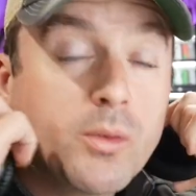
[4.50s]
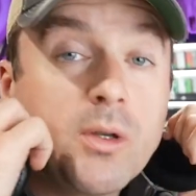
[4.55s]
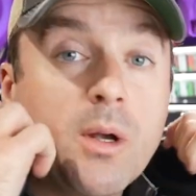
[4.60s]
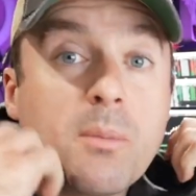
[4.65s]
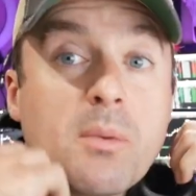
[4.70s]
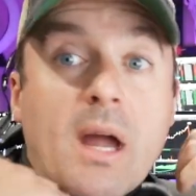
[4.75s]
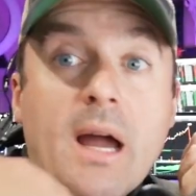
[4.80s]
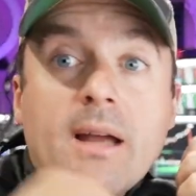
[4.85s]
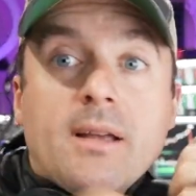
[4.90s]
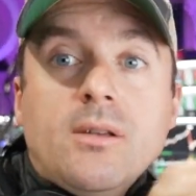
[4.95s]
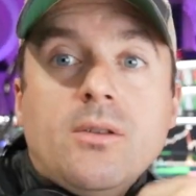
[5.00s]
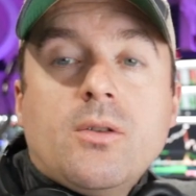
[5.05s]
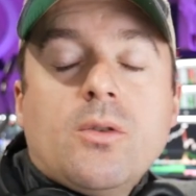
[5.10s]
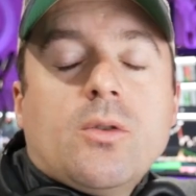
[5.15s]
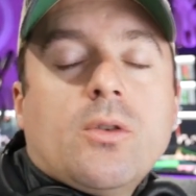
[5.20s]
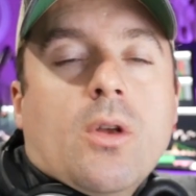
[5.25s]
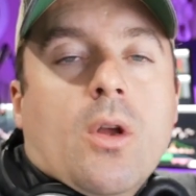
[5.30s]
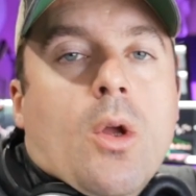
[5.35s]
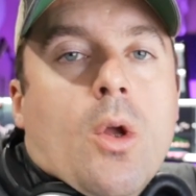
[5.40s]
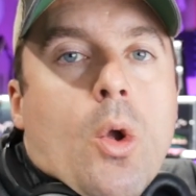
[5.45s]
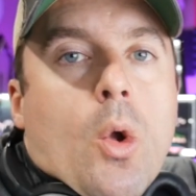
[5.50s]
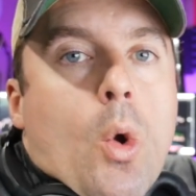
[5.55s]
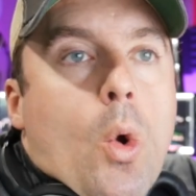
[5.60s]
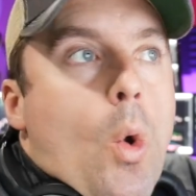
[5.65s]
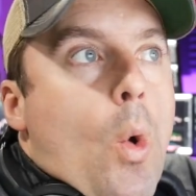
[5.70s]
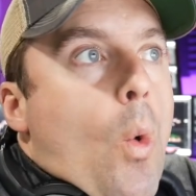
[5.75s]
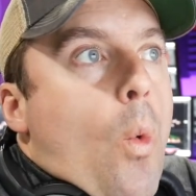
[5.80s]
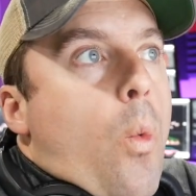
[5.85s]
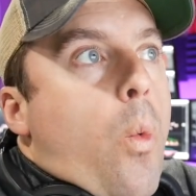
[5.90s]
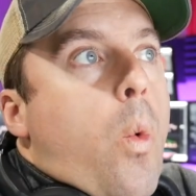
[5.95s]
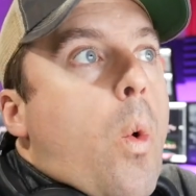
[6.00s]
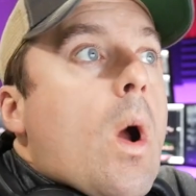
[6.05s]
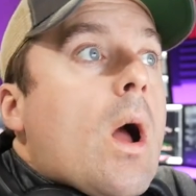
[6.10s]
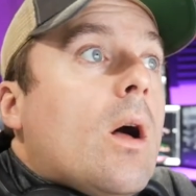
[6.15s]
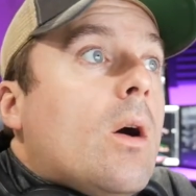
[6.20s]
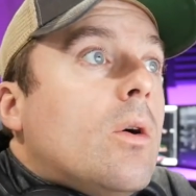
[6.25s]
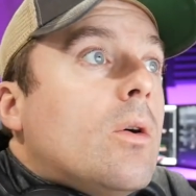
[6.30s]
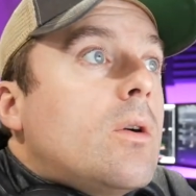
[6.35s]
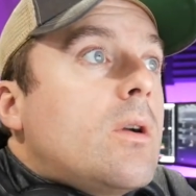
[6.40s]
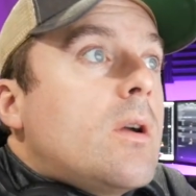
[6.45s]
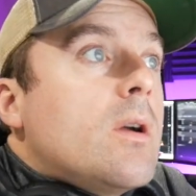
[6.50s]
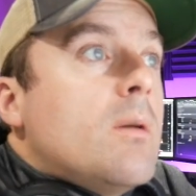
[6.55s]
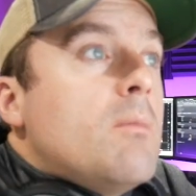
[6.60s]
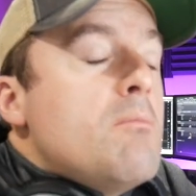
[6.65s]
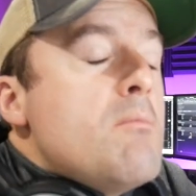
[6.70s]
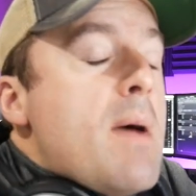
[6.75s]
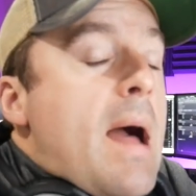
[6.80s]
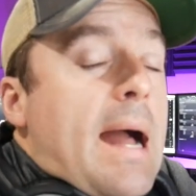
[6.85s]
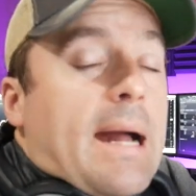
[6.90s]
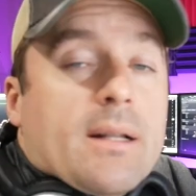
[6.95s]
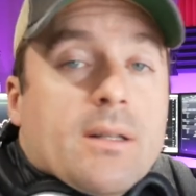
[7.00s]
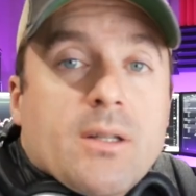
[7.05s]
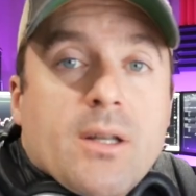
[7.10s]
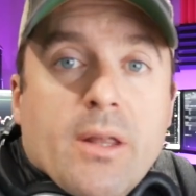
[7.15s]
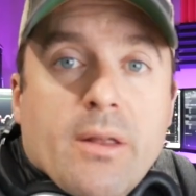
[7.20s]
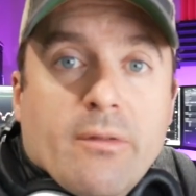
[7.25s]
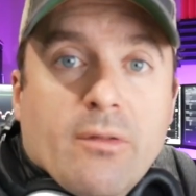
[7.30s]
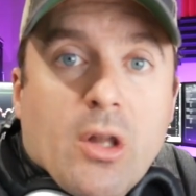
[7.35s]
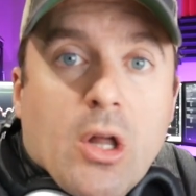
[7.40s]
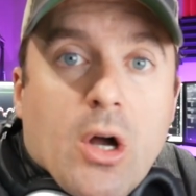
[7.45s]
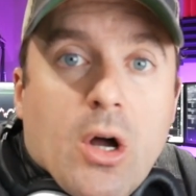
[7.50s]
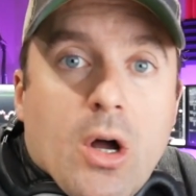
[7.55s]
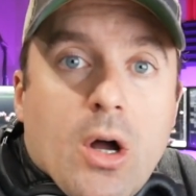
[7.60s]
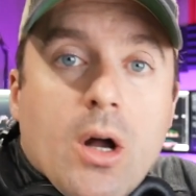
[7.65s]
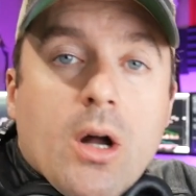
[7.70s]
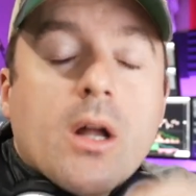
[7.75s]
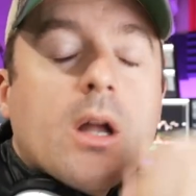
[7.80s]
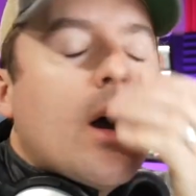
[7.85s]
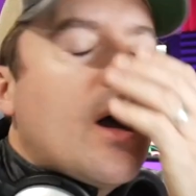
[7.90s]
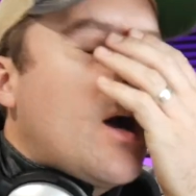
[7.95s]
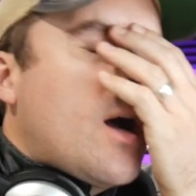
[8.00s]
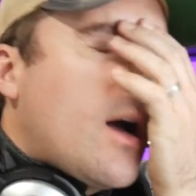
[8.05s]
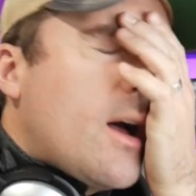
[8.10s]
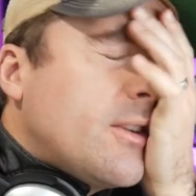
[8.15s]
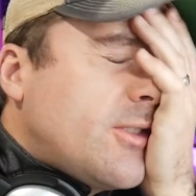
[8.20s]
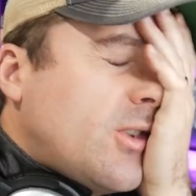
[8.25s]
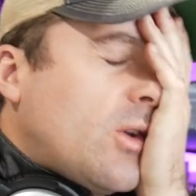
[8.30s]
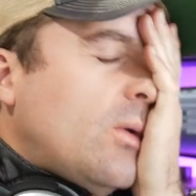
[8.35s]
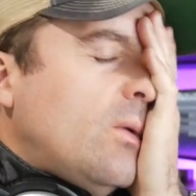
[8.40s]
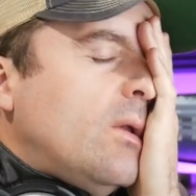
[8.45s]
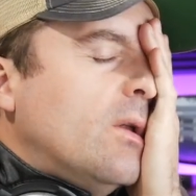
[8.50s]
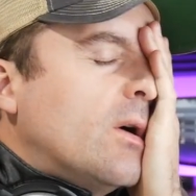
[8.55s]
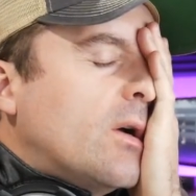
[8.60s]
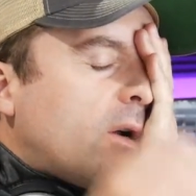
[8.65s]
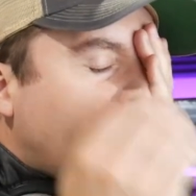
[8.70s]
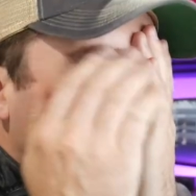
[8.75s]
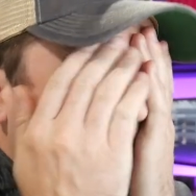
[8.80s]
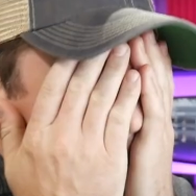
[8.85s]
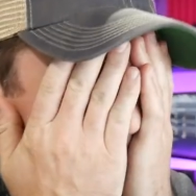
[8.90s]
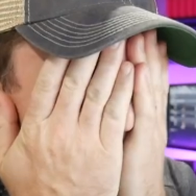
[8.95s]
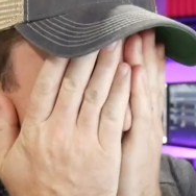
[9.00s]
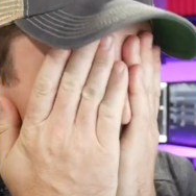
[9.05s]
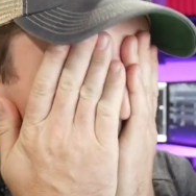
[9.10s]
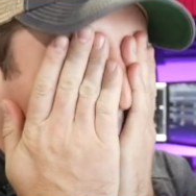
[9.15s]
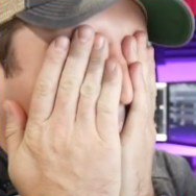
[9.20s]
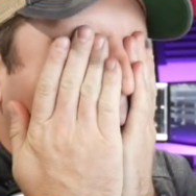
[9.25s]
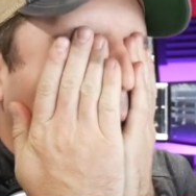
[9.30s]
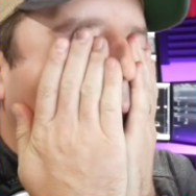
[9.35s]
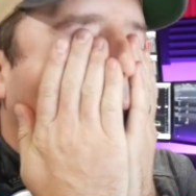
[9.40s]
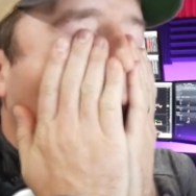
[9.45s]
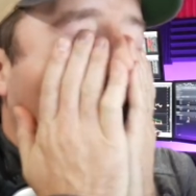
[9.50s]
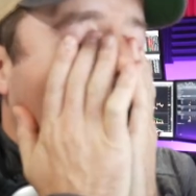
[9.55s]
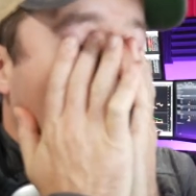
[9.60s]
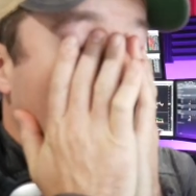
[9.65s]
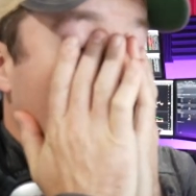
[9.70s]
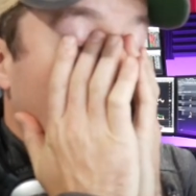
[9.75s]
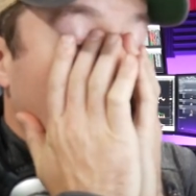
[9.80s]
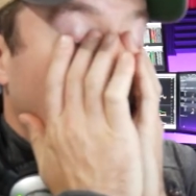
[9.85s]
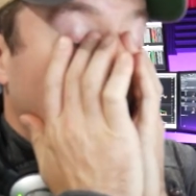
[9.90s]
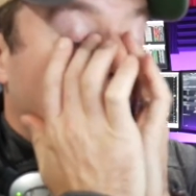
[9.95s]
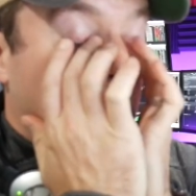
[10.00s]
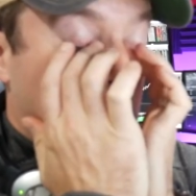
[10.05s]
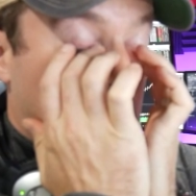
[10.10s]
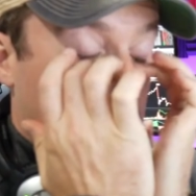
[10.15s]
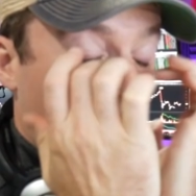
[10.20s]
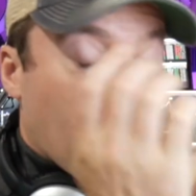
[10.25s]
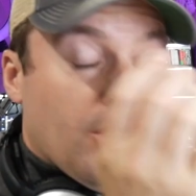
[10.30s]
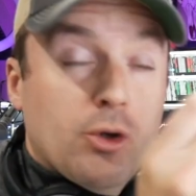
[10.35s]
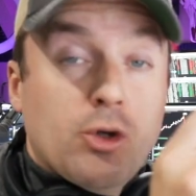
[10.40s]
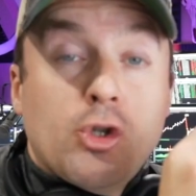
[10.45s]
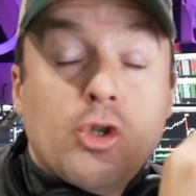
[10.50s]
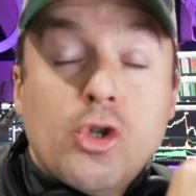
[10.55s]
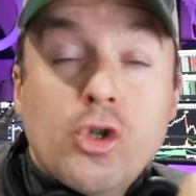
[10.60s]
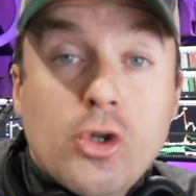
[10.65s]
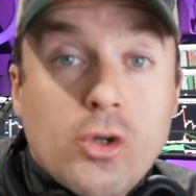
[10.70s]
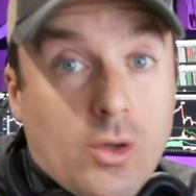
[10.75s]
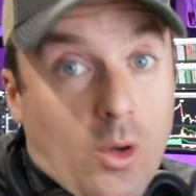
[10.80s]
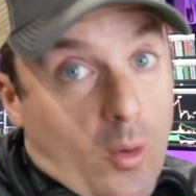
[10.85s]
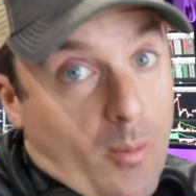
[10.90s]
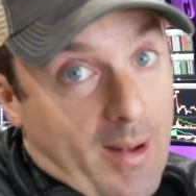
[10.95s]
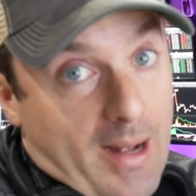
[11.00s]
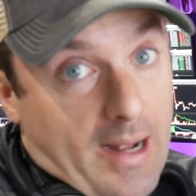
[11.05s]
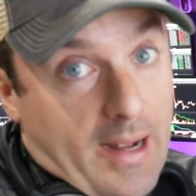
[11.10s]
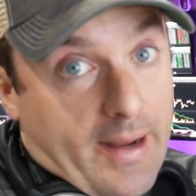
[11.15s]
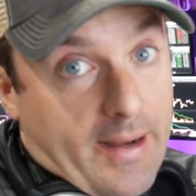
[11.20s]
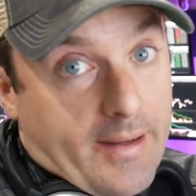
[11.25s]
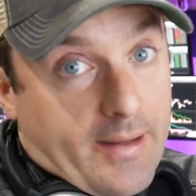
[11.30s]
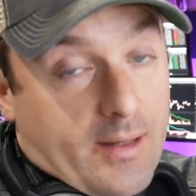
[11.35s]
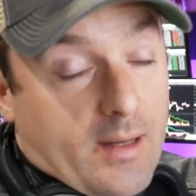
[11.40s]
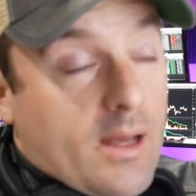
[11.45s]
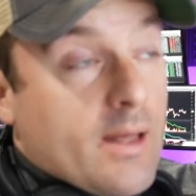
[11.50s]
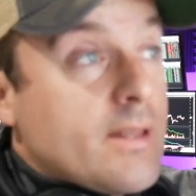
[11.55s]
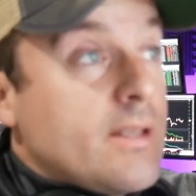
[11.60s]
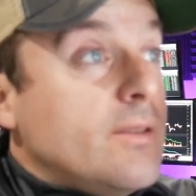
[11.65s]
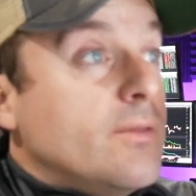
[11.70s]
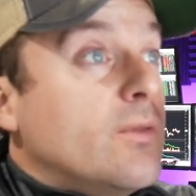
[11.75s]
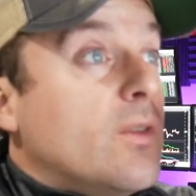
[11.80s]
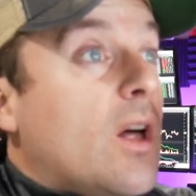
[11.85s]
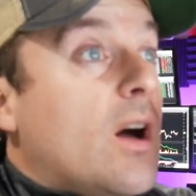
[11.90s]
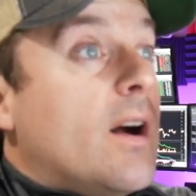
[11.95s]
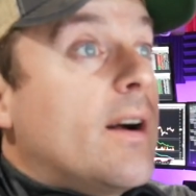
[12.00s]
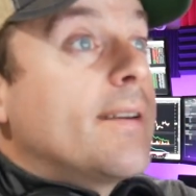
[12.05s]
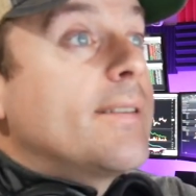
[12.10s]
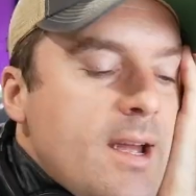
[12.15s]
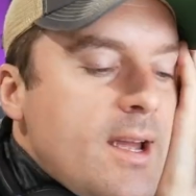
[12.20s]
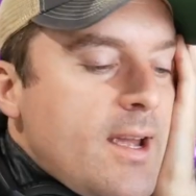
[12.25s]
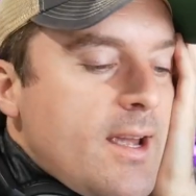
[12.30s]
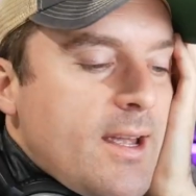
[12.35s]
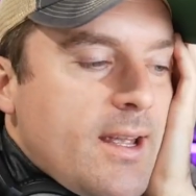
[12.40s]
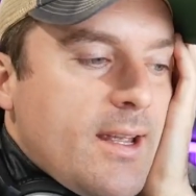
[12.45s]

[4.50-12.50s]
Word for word: Sup guys, welcome back to the vlog. So look, I am so behind on these vlogs.